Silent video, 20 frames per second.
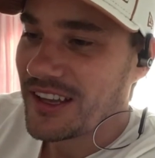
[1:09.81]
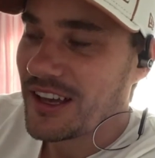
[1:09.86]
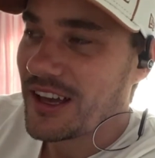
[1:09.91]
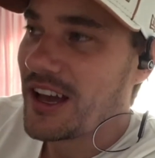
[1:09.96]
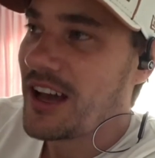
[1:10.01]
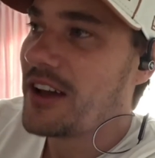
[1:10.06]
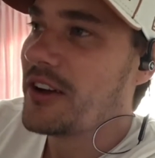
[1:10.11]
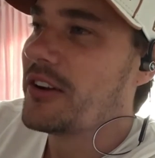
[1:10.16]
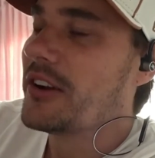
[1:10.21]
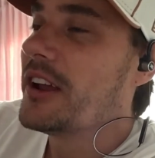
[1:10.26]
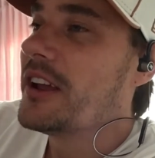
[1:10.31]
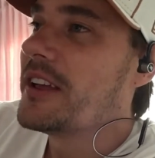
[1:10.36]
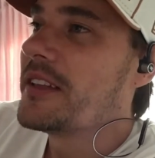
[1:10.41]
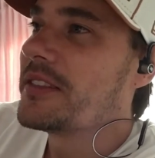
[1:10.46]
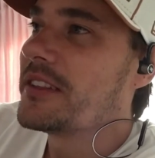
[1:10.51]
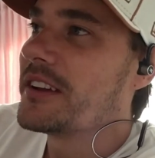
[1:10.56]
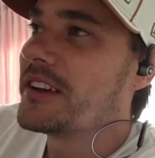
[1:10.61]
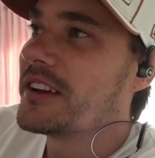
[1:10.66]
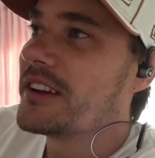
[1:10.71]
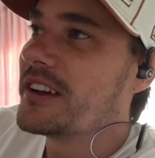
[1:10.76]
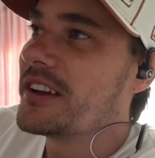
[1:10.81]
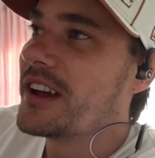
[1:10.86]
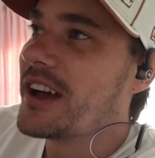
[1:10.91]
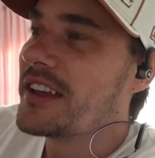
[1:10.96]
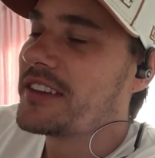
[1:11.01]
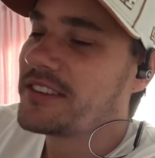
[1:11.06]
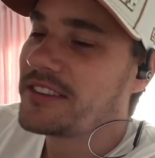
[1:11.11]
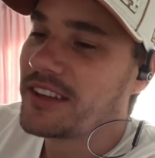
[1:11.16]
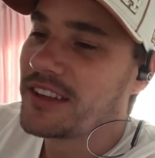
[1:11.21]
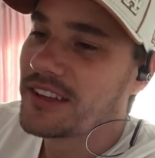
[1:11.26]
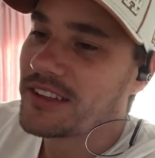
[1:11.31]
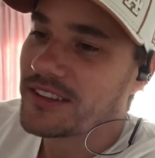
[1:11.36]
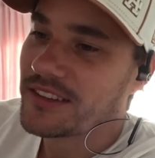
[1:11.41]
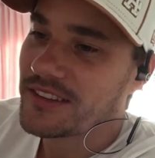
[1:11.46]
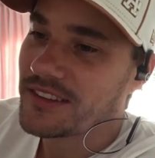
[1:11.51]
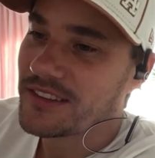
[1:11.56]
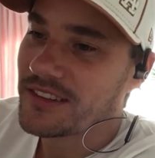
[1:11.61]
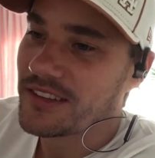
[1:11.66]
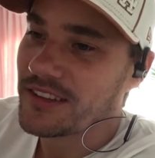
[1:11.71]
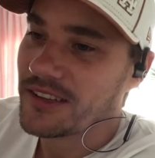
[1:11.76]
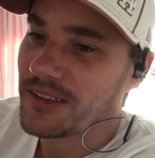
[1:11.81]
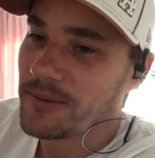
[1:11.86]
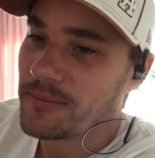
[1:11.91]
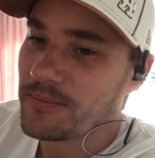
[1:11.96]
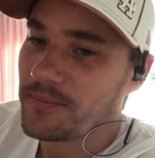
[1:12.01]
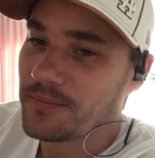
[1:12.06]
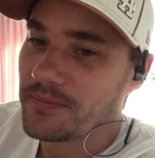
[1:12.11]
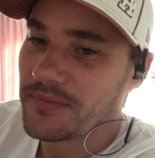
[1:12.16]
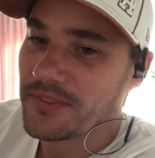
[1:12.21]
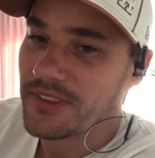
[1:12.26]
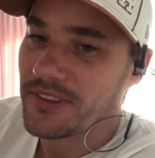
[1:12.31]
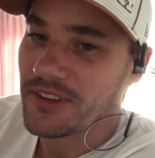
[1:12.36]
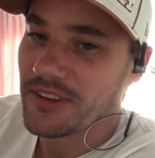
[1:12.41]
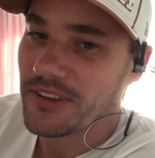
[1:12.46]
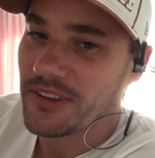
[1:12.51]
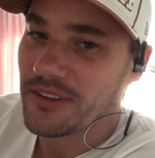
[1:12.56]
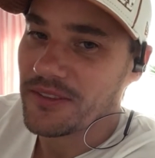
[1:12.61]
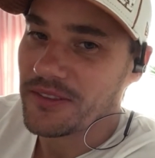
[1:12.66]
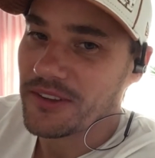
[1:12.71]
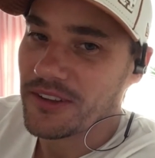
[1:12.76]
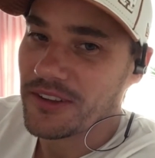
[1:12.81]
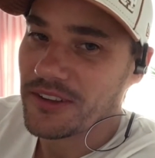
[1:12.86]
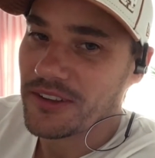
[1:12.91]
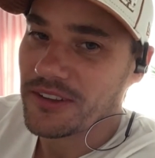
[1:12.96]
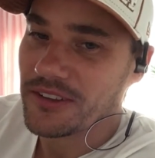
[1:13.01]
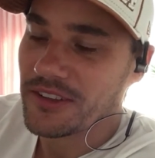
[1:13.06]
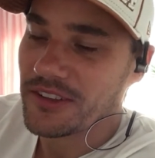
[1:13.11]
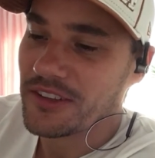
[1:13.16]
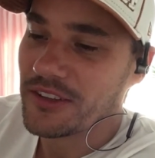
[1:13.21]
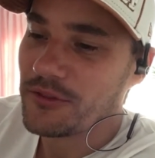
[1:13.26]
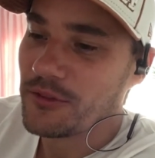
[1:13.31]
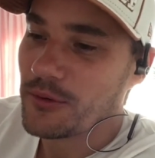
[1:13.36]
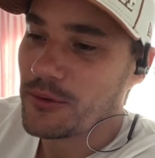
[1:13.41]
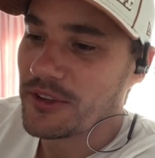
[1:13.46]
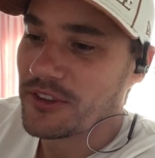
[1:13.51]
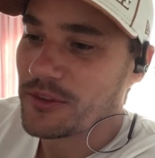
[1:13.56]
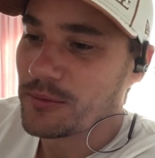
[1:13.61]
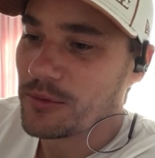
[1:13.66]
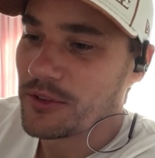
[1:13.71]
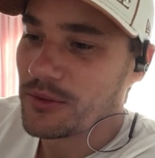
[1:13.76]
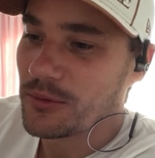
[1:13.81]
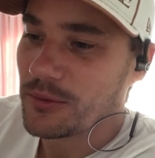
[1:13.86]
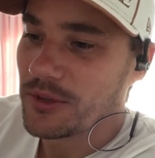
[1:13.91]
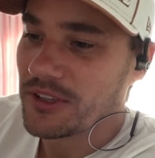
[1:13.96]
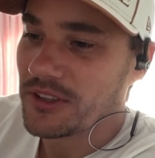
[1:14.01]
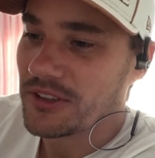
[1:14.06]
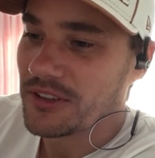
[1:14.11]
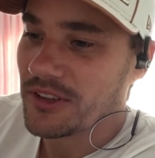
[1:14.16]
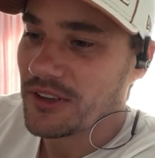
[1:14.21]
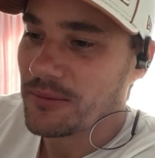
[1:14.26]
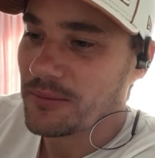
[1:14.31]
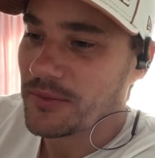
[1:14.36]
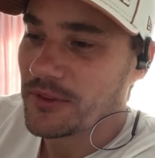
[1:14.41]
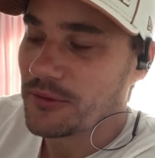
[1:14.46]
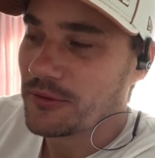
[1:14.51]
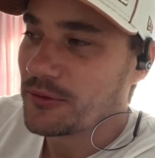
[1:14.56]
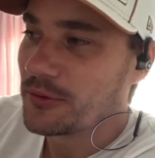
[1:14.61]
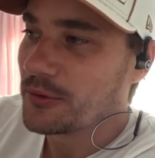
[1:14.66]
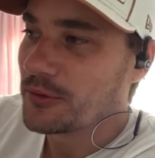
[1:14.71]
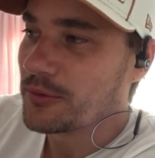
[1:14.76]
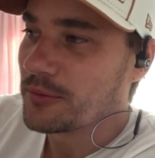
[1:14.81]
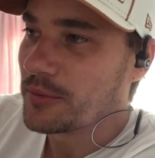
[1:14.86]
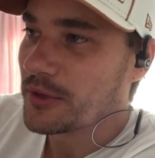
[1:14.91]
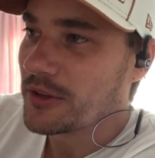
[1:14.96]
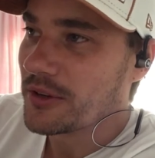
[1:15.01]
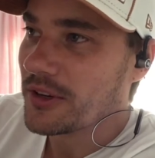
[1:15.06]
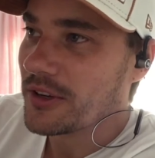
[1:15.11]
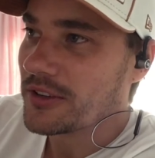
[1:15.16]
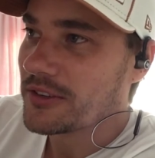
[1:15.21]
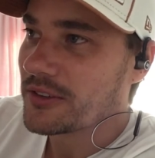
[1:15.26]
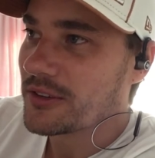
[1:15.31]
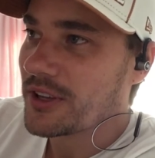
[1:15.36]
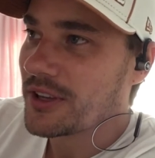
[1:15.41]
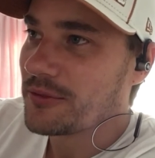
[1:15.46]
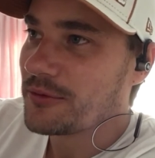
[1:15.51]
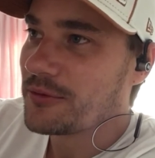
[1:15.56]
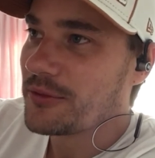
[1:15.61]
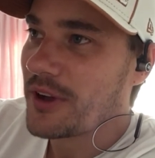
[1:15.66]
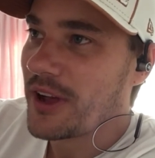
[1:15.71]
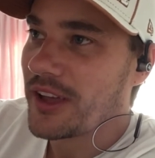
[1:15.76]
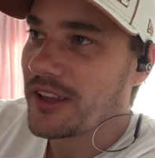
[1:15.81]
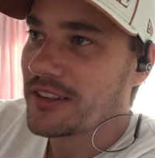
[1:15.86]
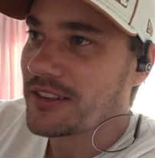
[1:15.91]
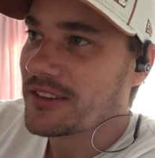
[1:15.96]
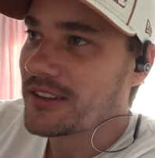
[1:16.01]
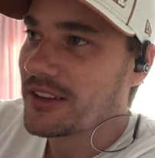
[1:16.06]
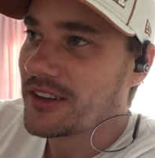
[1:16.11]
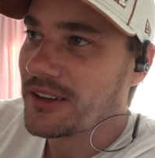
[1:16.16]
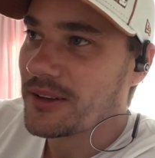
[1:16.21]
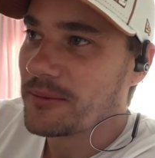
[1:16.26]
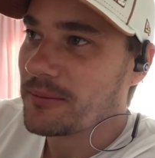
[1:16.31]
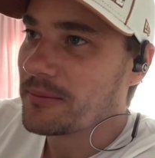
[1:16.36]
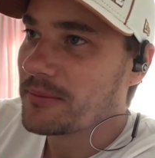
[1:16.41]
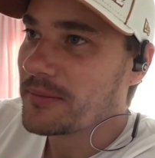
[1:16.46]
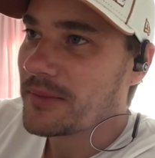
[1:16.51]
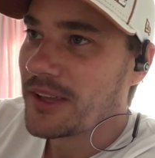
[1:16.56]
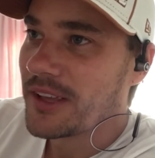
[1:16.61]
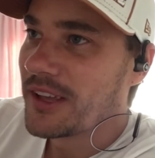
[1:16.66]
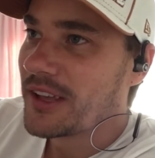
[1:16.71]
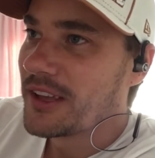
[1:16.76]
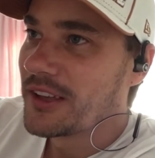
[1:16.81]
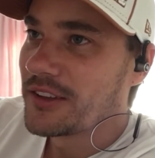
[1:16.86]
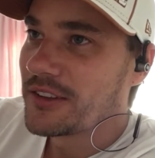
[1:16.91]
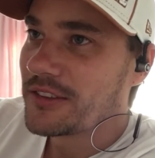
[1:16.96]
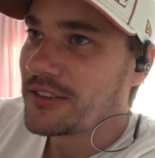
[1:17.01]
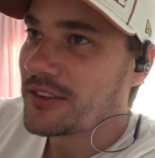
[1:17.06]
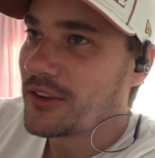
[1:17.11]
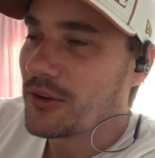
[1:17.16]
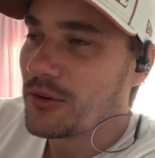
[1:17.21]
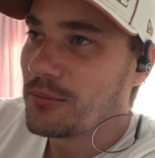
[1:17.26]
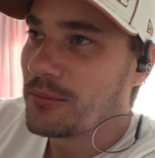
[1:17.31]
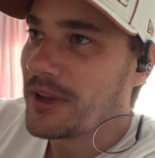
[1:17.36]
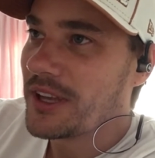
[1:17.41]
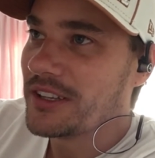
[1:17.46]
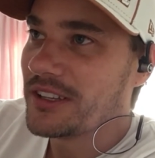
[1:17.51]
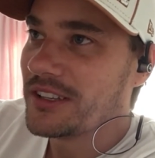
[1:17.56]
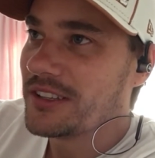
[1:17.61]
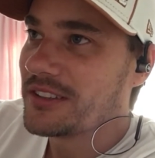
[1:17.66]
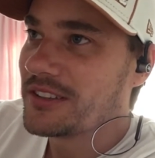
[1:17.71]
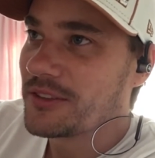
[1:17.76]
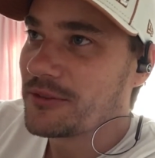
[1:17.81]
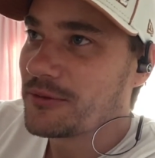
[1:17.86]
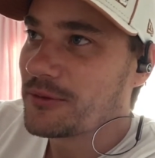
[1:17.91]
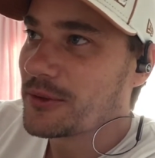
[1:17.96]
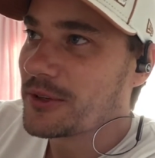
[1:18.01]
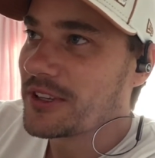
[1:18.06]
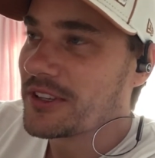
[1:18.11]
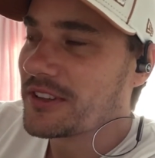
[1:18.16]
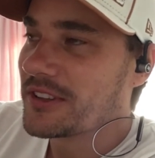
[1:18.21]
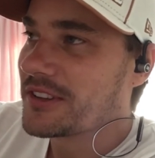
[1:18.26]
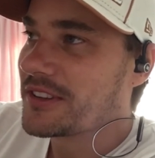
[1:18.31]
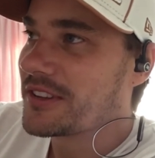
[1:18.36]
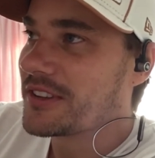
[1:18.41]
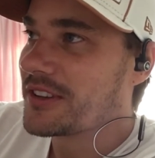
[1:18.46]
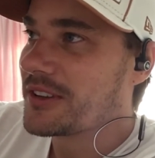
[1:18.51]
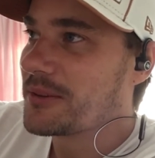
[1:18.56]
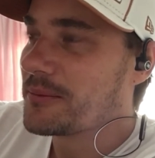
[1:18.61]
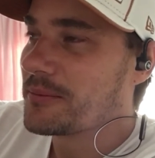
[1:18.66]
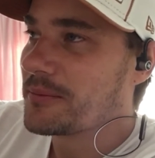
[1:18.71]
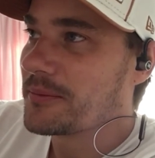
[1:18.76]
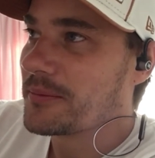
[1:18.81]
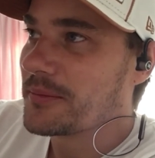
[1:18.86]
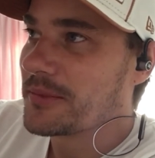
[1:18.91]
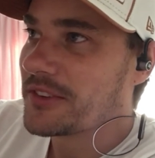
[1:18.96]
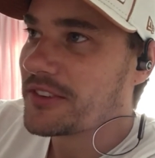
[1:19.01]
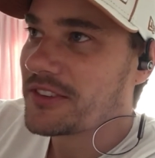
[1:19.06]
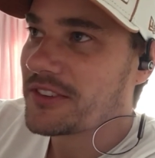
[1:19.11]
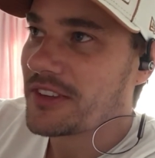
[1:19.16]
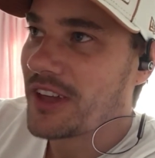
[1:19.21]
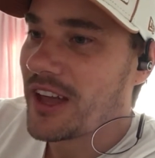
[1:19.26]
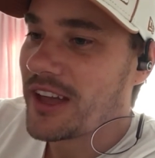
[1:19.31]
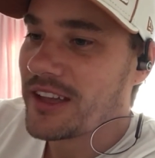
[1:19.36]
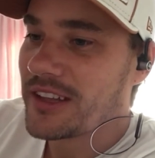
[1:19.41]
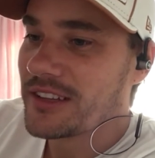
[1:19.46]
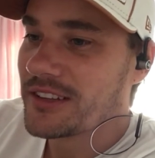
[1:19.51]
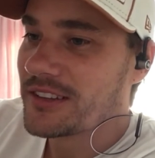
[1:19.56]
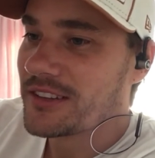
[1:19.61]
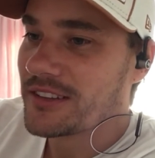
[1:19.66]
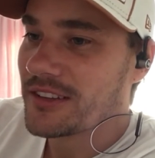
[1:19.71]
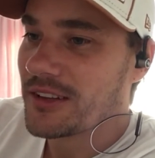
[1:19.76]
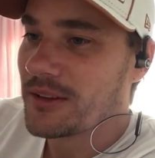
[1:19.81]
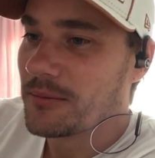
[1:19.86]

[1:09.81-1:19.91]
I think it's the difference between the food, because you can find so many different styles.